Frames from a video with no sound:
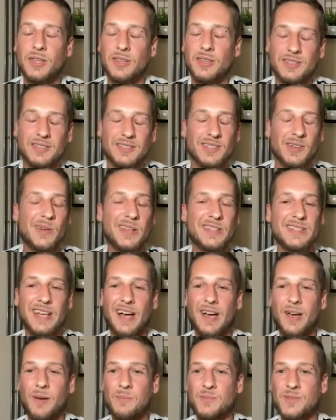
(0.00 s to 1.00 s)
there's so many
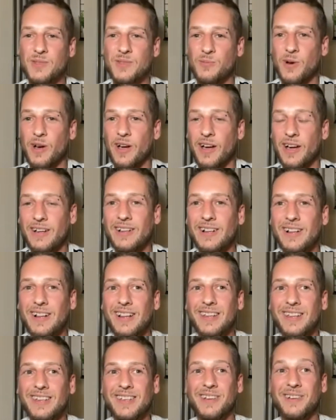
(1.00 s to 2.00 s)
times where,
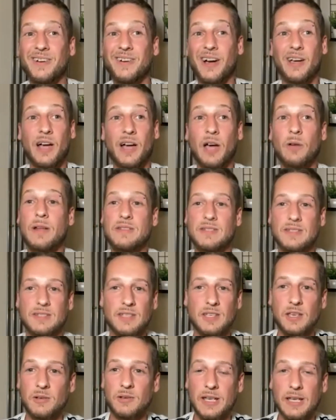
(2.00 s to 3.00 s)
you know, I, I went to
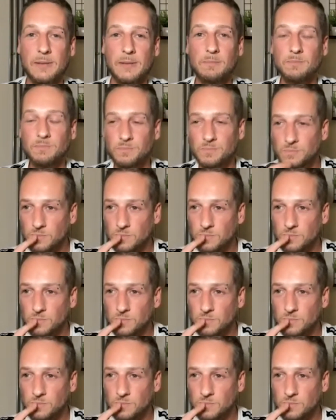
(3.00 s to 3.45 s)
uni